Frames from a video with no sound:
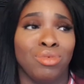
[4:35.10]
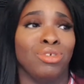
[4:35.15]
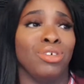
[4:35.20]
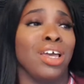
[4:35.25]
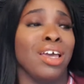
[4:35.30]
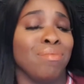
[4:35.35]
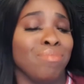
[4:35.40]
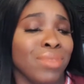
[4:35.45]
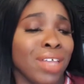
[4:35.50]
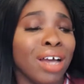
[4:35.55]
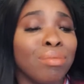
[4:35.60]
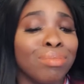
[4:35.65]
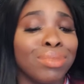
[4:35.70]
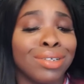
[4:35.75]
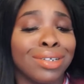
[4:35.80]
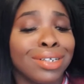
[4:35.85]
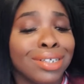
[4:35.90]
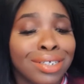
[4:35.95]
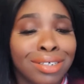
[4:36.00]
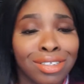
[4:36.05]
I'm not
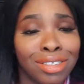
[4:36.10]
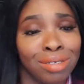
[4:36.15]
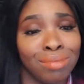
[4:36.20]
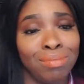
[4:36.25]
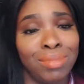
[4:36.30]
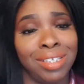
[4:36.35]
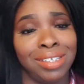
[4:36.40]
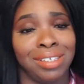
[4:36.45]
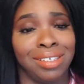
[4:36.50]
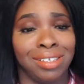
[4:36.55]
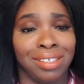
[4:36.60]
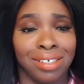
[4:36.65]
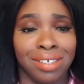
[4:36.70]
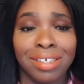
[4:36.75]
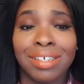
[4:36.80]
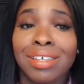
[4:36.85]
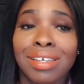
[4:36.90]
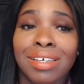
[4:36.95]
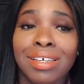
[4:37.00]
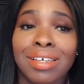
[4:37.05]
bleaching my
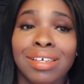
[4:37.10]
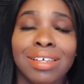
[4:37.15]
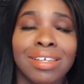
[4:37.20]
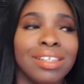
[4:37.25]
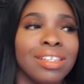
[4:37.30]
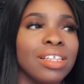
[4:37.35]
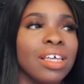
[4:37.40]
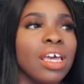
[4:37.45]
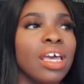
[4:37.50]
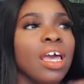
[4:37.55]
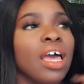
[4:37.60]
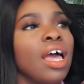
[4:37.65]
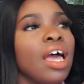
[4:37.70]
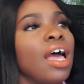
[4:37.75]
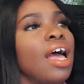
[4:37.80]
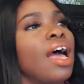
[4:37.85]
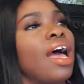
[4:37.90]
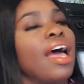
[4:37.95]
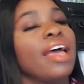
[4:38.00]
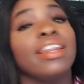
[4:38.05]
skin.
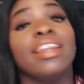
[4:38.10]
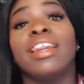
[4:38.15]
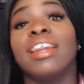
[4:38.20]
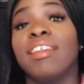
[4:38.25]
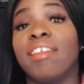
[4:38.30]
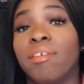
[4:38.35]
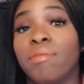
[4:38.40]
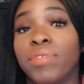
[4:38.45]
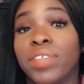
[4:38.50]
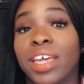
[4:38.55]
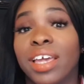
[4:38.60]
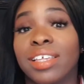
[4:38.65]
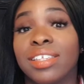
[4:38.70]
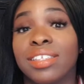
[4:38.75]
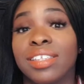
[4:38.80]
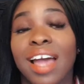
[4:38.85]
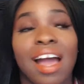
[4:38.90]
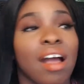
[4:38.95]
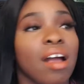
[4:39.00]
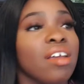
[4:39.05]
And left it as
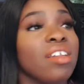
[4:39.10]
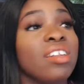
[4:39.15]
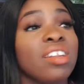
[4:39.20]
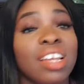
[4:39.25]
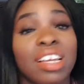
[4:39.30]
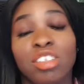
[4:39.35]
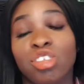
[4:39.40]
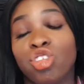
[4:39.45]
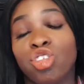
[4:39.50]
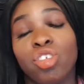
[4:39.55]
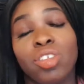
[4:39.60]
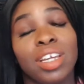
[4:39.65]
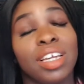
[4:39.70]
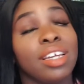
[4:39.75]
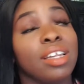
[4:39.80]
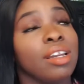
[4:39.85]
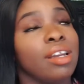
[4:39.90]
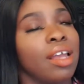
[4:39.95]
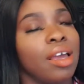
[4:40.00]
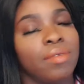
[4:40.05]
that.
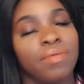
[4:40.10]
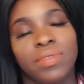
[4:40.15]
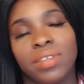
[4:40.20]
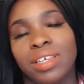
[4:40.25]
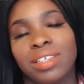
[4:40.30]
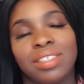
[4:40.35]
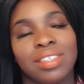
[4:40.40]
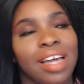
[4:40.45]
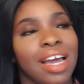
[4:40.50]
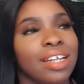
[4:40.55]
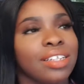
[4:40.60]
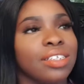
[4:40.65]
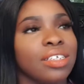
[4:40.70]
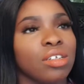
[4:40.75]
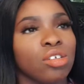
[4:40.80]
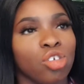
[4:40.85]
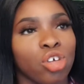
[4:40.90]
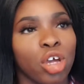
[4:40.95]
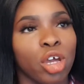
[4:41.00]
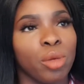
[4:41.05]
Literally left it as that.
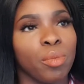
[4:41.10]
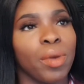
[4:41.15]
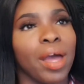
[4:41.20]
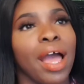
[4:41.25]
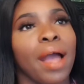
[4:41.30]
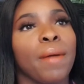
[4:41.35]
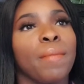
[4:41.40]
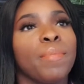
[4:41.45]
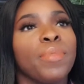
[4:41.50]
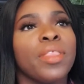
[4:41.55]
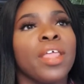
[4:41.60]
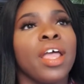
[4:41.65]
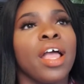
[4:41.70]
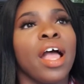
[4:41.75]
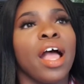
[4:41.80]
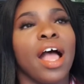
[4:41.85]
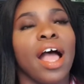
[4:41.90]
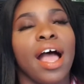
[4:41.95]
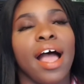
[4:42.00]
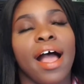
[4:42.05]
Didn't go back.
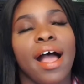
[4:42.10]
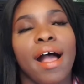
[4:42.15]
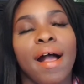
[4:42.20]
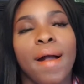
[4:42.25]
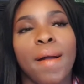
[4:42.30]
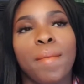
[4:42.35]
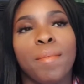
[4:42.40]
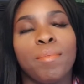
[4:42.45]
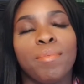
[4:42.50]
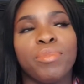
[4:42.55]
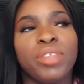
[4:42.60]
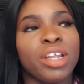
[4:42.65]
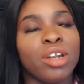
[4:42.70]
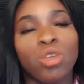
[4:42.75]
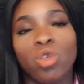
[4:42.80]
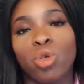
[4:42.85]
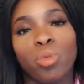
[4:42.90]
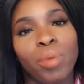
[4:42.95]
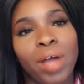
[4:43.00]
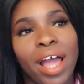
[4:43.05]
Um,
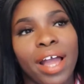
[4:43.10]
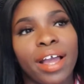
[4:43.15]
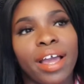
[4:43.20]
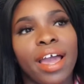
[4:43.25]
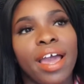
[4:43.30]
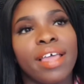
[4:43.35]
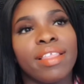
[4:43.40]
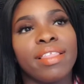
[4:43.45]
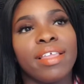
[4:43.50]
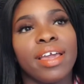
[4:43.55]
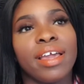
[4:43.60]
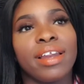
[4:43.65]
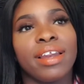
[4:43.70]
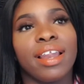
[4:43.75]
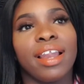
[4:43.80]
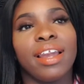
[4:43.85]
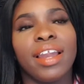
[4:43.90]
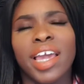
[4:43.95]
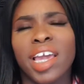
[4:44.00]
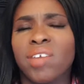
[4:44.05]
didn't look back. And
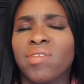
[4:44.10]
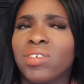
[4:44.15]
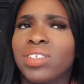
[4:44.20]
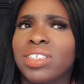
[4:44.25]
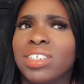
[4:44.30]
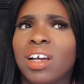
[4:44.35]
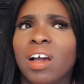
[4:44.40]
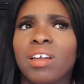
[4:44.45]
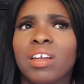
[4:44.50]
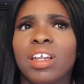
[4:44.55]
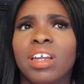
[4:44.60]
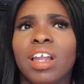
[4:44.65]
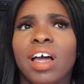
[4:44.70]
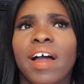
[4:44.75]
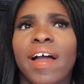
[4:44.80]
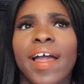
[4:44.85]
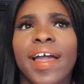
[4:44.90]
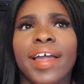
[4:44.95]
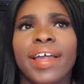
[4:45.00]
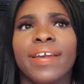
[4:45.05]
then later on down the
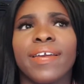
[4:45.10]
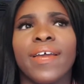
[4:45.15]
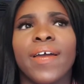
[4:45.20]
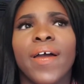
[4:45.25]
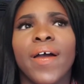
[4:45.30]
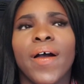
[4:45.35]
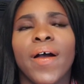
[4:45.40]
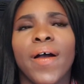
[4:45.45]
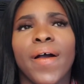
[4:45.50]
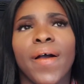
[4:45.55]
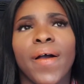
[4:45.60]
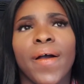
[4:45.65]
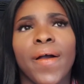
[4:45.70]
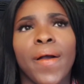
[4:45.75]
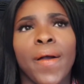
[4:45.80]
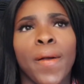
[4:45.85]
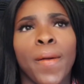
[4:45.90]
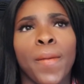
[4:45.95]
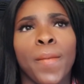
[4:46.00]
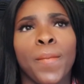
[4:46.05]
line,
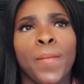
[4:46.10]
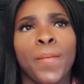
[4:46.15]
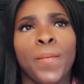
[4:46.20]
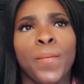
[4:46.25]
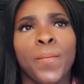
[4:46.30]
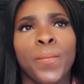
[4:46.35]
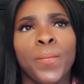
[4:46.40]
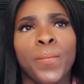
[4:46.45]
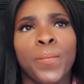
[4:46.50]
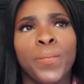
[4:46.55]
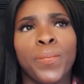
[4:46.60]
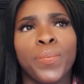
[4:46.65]
um,